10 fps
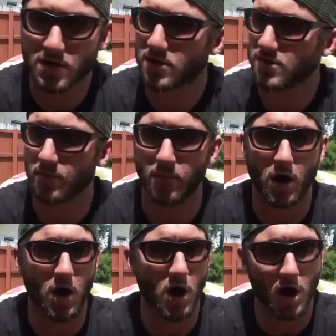Some
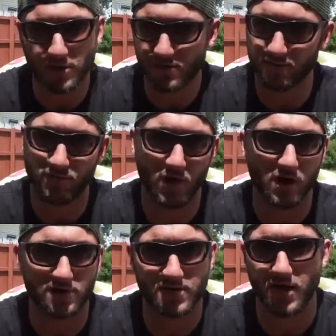awesome
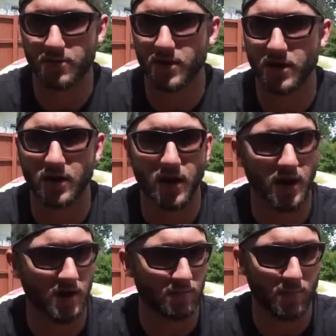flocks came in,
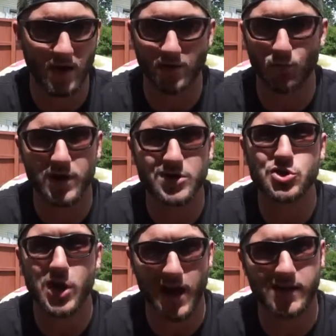and man, we
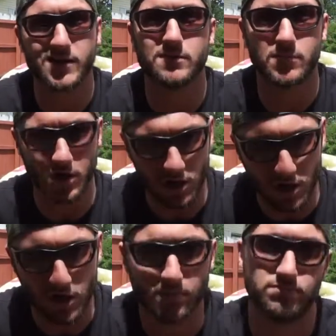jacked them
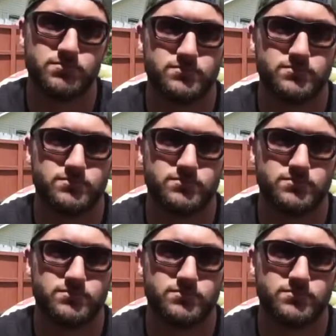up.